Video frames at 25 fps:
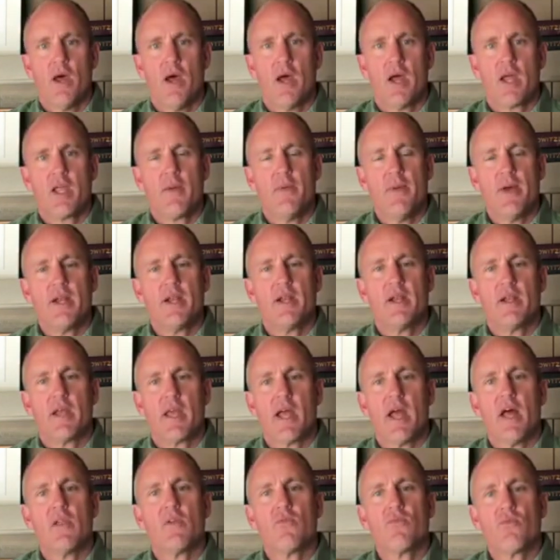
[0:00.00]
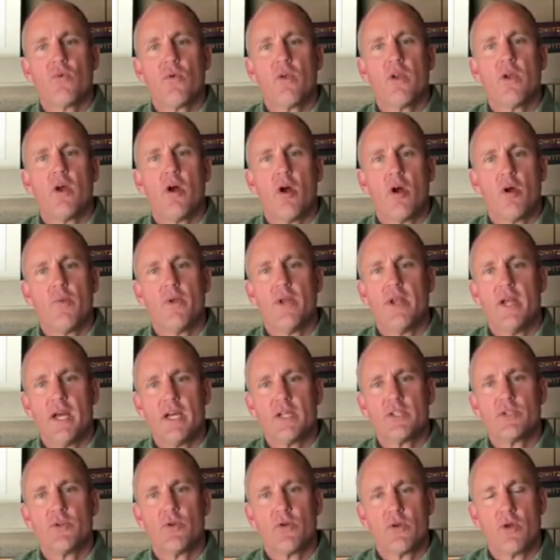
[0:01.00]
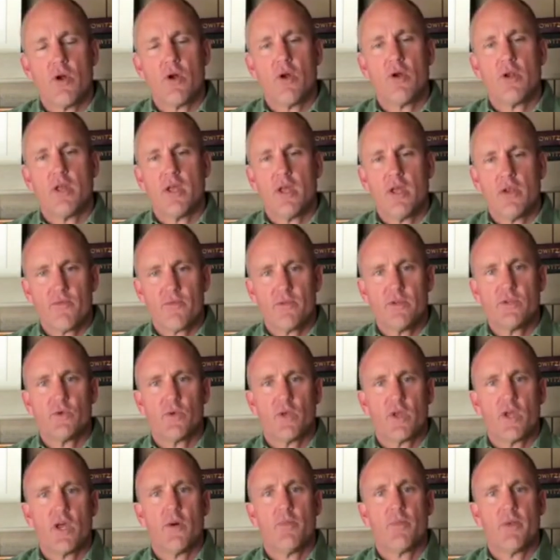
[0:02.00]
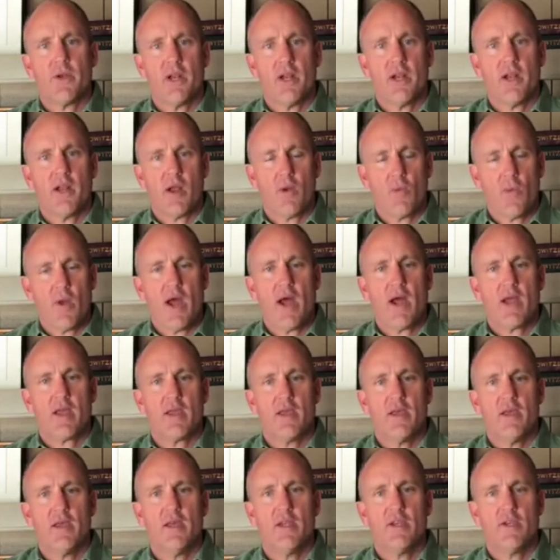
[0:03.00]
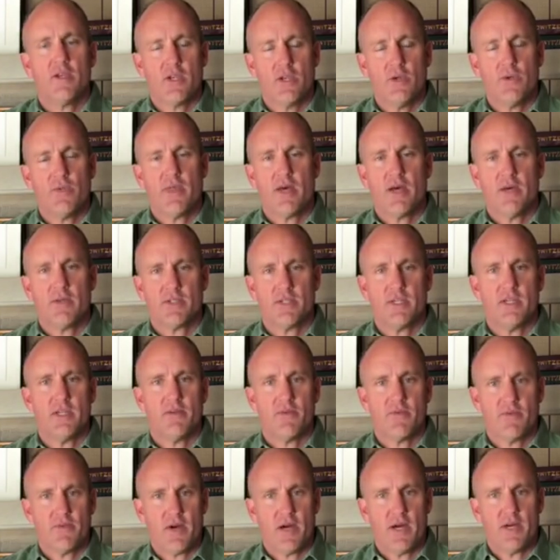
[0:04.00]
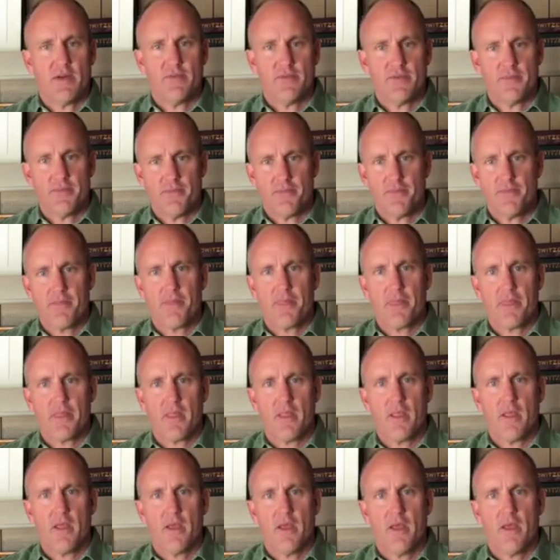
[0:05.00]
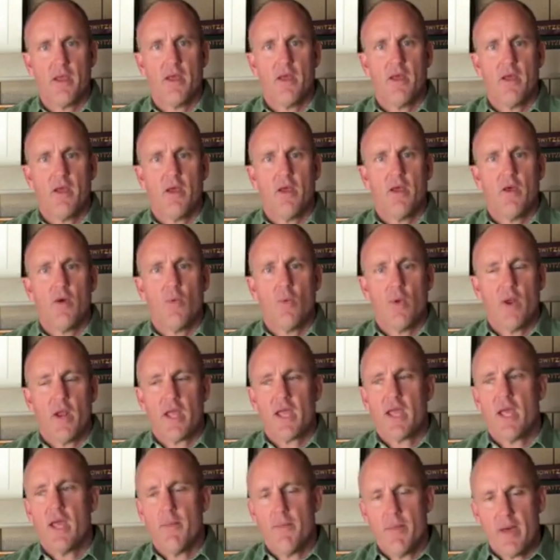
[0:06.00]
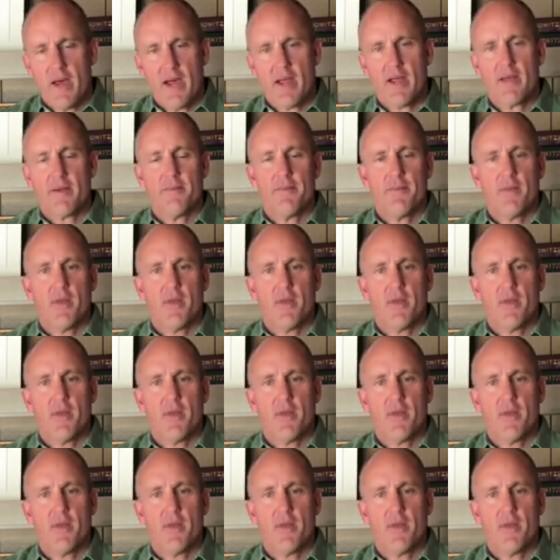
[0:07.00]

I commanded a California Army National Guard infantry company in Iraq in 2005. When I came back,